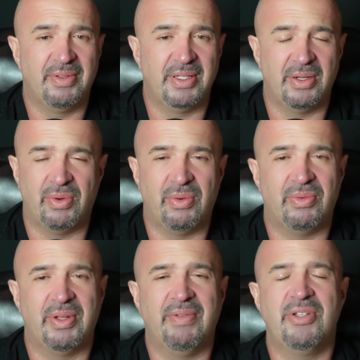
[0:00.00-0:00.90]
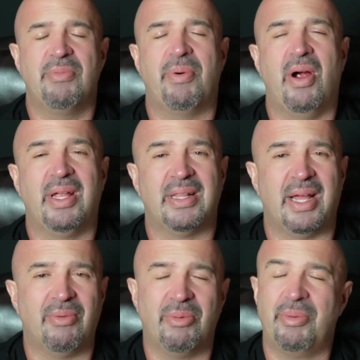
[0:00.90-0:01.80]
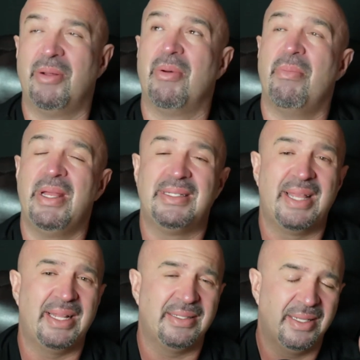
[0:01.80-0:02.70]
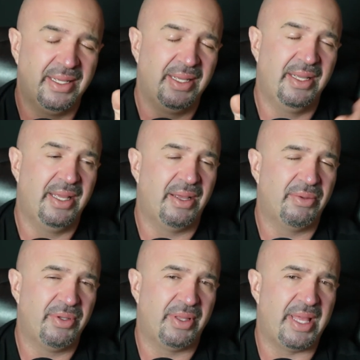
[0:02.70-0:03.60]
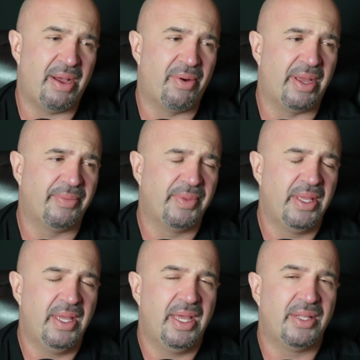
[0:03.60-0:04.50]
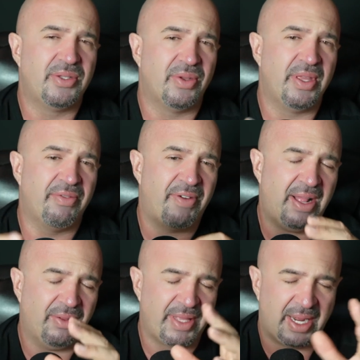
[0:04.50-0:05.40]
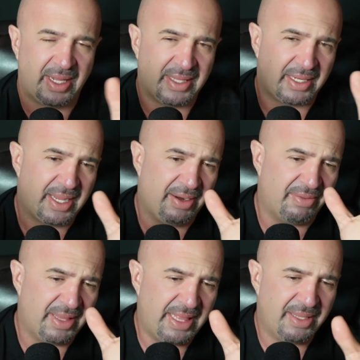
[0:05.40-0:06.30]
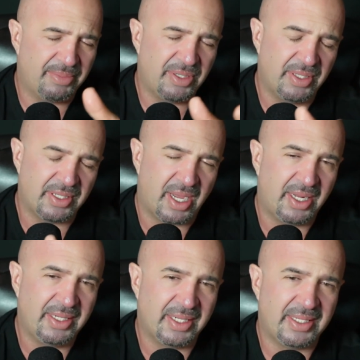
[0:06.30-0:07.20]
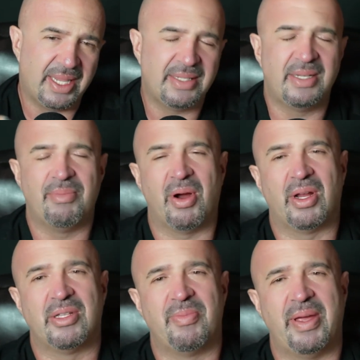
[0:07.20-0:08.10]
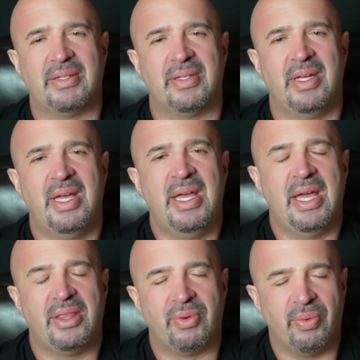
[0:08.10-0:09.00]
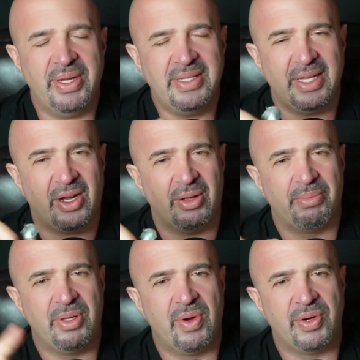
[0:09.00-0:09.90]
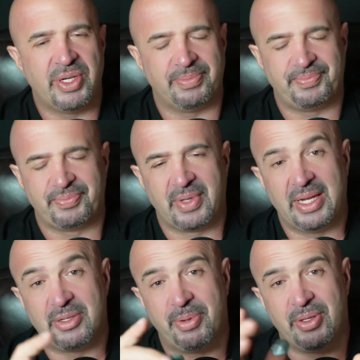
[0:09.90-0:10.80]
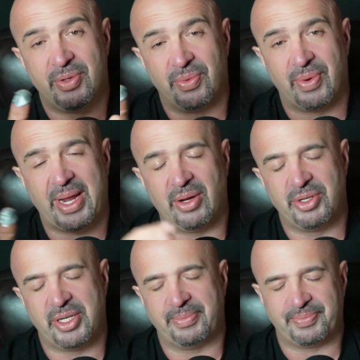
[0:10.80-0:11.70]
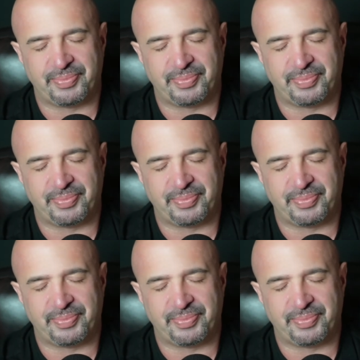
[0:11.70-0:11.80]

And they said, "Well, give us your parking lot. We'll put up a big tent, and we'll do it that way." And so they followed that, and that kind of led them to this uncontested market space. And the reason they call it blue ocean, as opposed to red ocean,